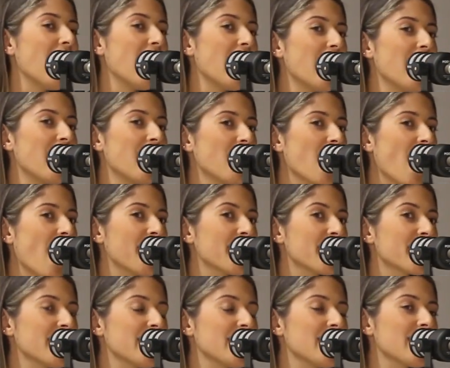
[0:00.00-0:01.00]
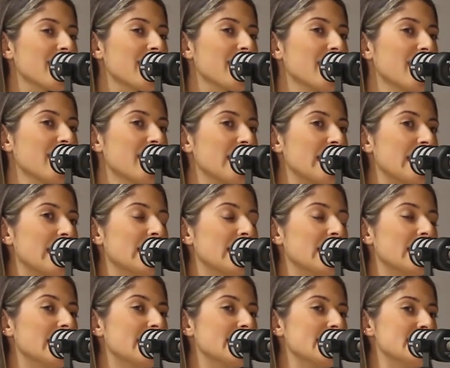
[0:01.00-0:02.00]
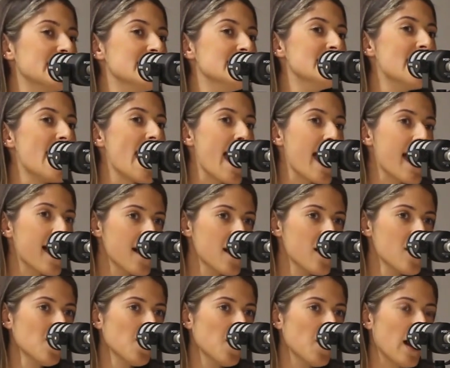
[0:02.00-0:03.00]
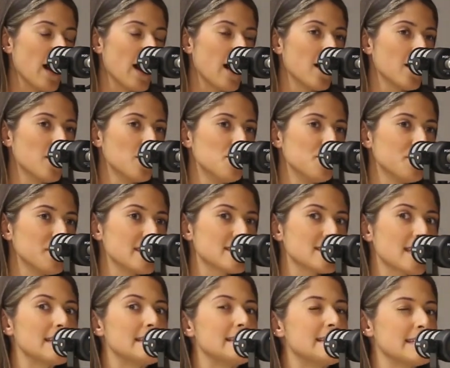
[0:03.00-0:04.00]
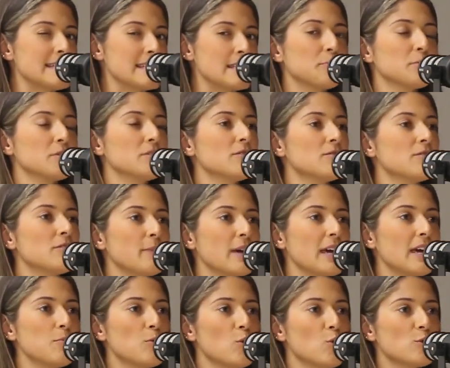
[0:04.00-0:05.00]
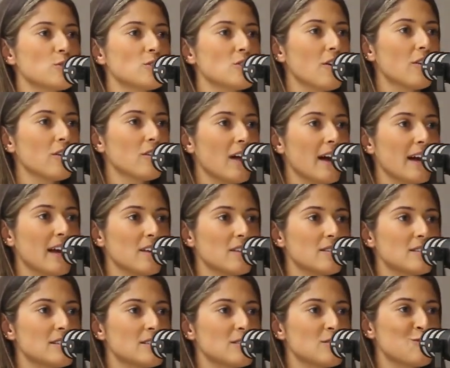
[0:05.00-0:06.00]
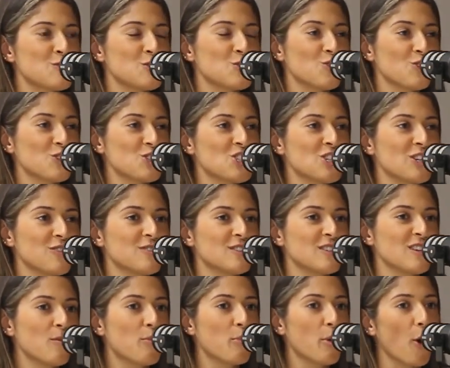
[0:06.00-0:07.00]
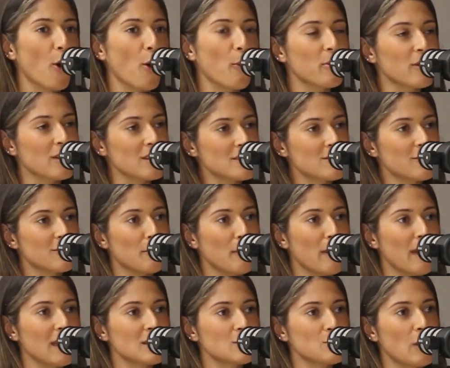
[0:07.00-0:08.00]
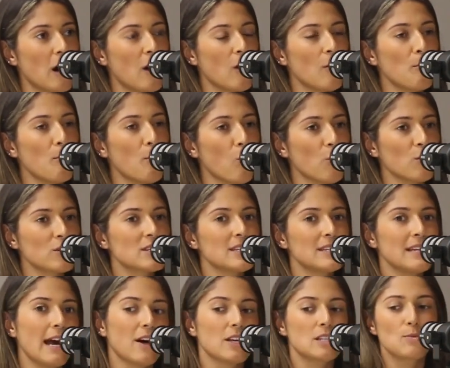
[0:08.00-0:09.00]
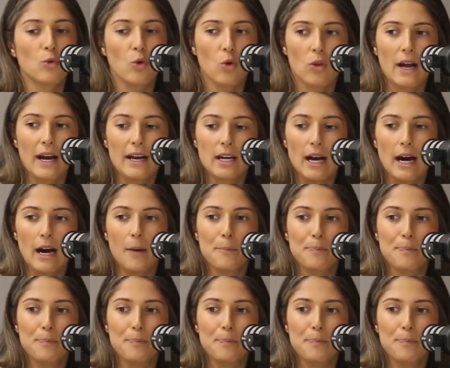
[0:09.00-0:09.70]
I think now it's like a discipline for me more so, like it's sort of shifted purpose for me as well, and now it's more like